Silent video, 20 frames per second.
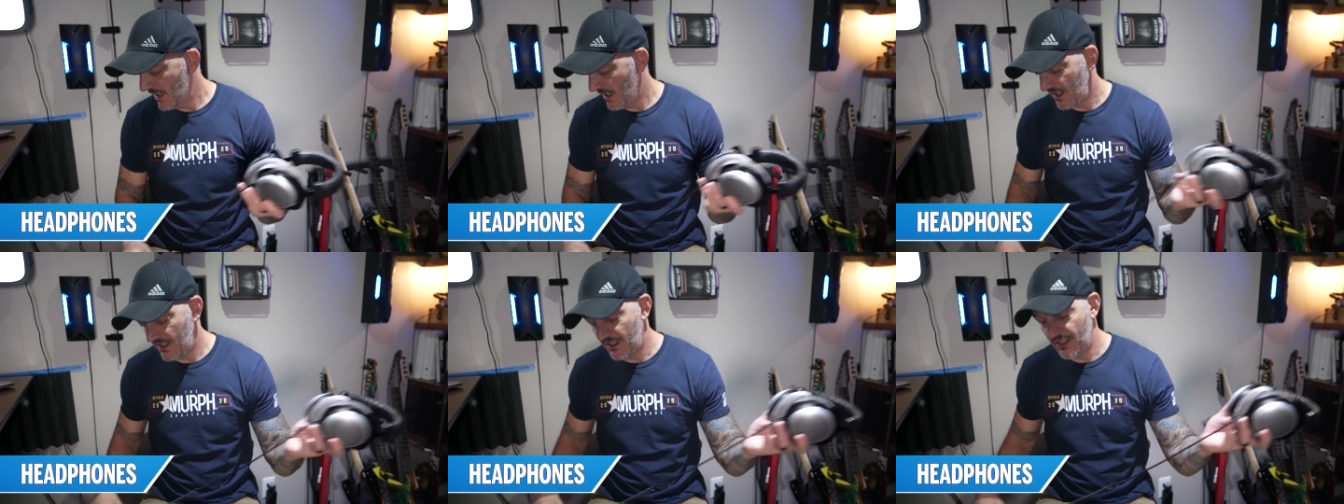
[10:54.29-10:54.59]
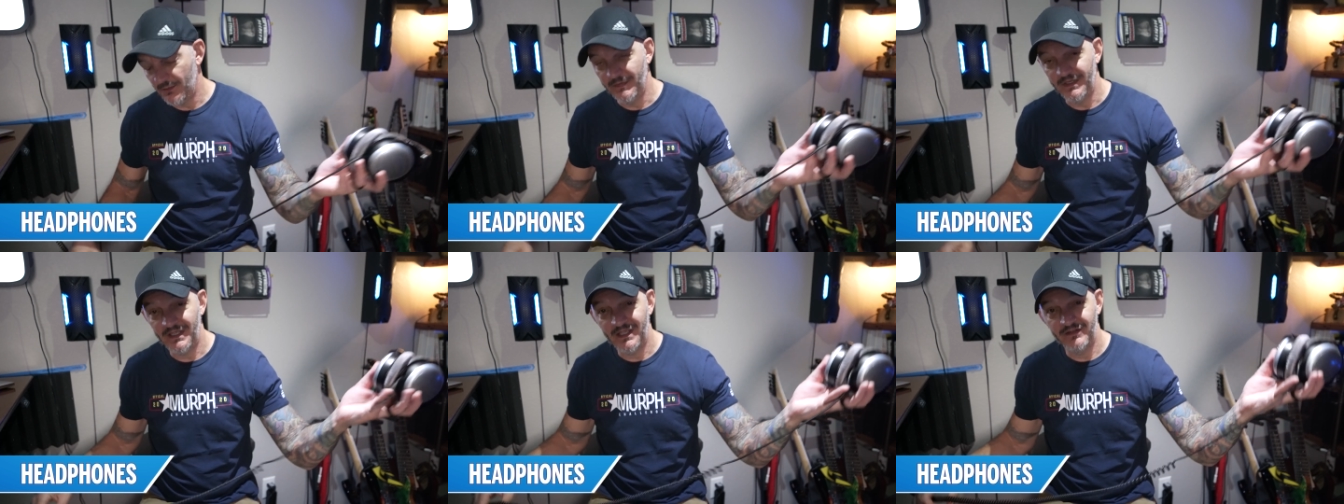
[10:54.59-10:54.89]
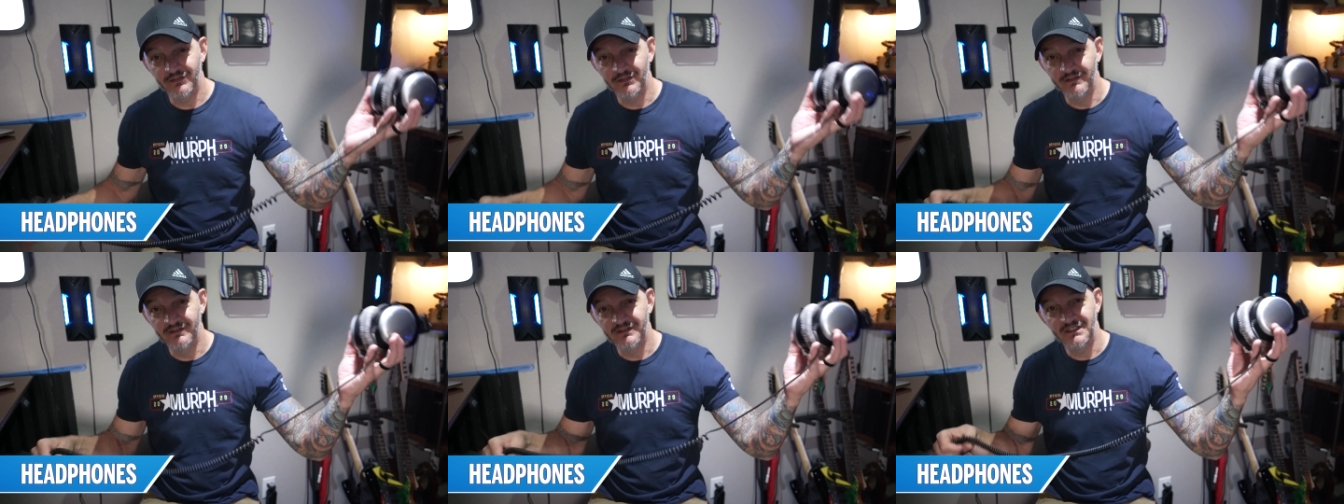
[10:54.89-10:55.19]
Um,
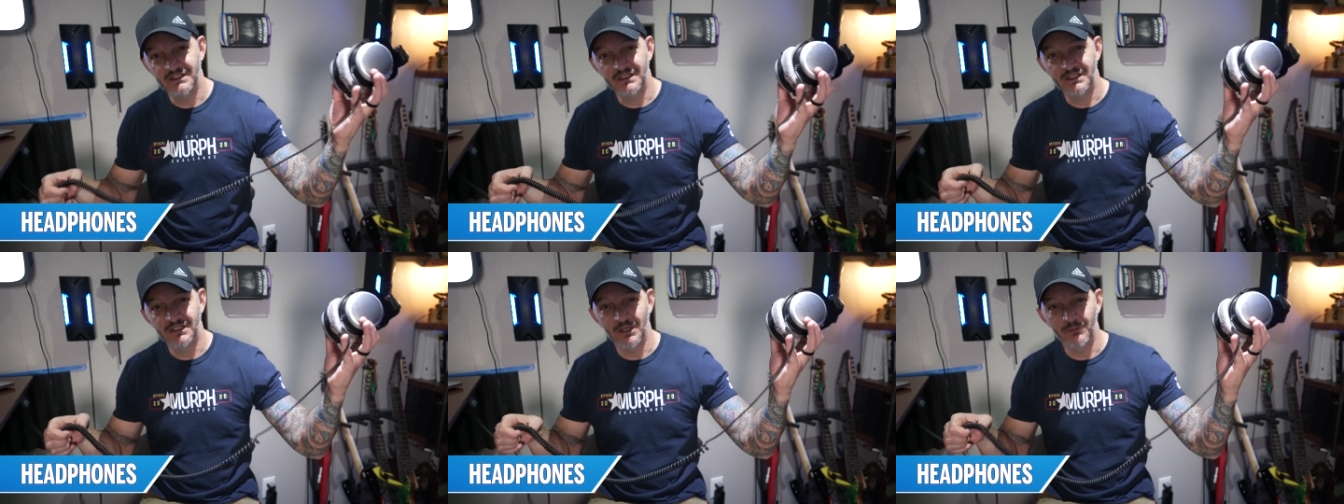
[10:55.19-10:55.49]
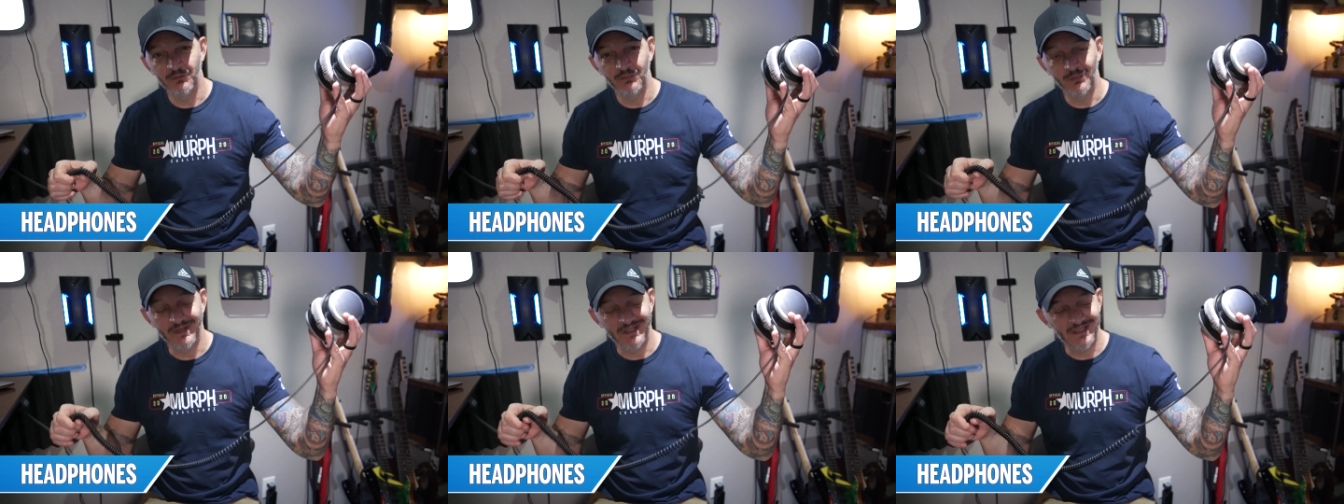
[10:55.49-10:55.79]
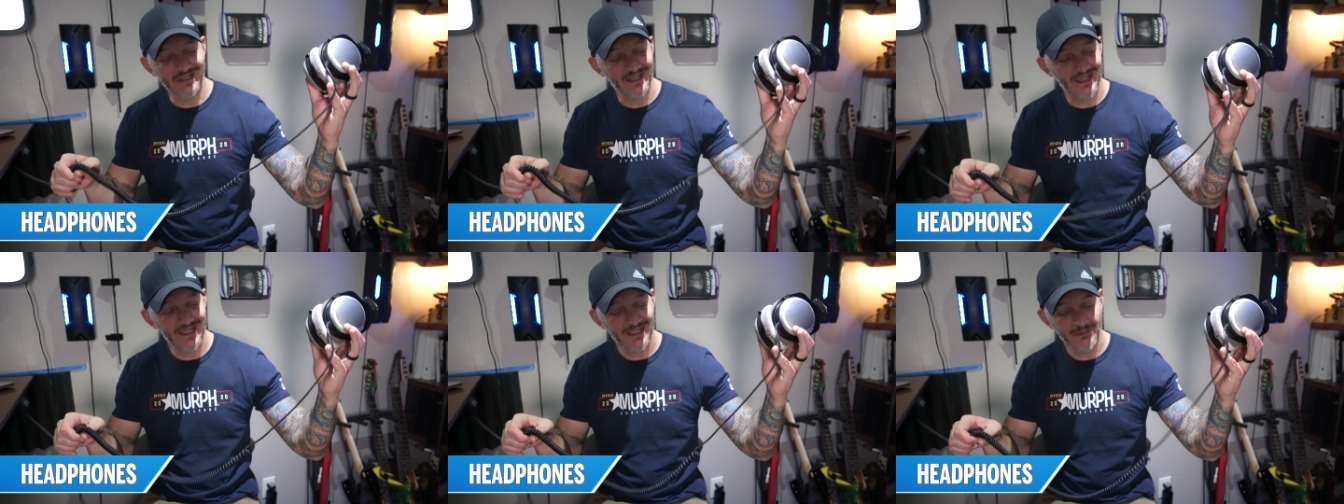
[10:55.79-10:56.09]
as you can see, it comes with a
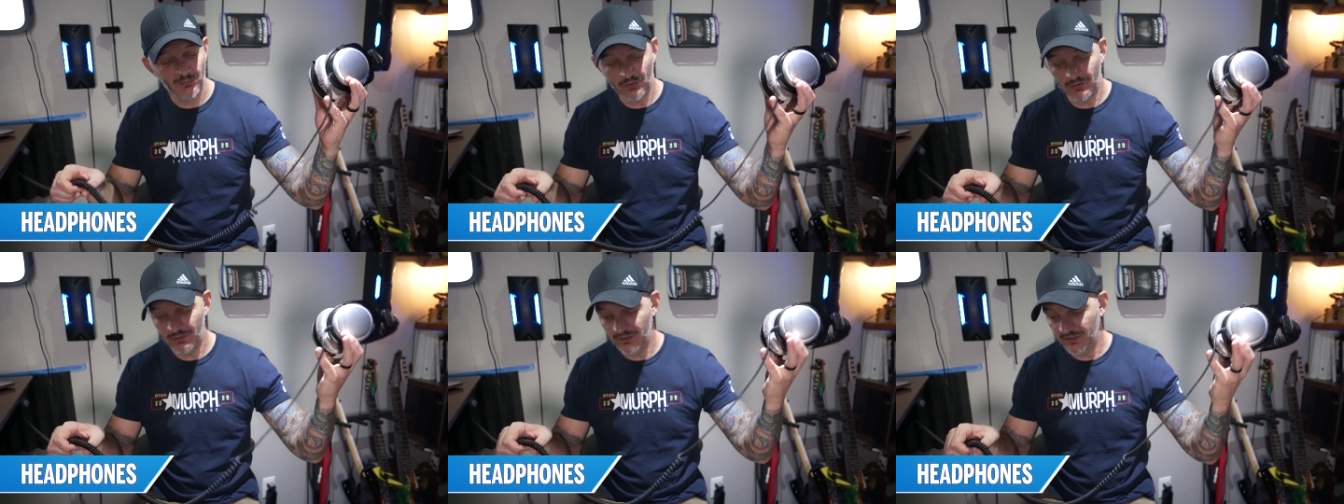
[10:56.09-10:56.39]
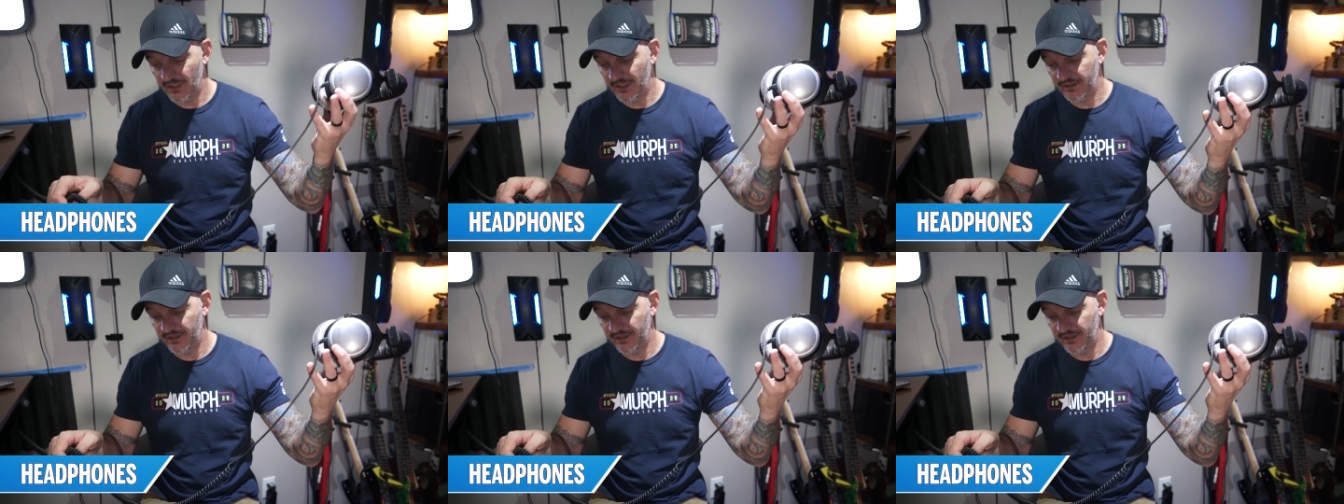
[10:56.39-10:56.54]
cable.